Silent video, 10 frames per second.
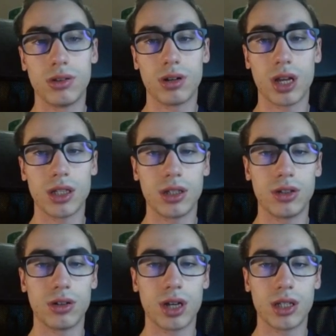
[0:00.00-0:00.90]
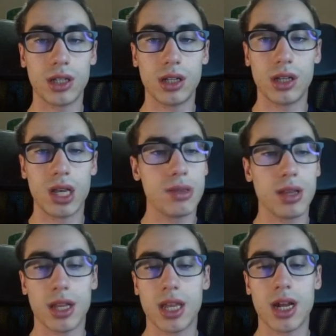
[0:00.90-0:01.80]
Short castle.
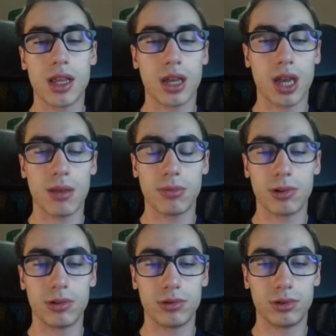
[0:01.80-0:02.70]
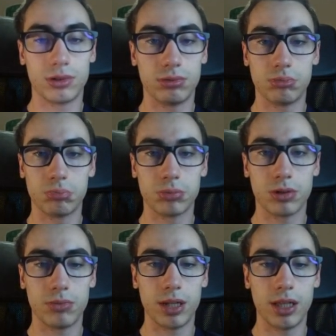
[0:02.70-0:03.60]
Till here the game goes
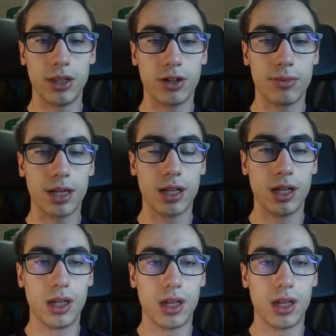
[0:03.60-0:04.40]
completely normal.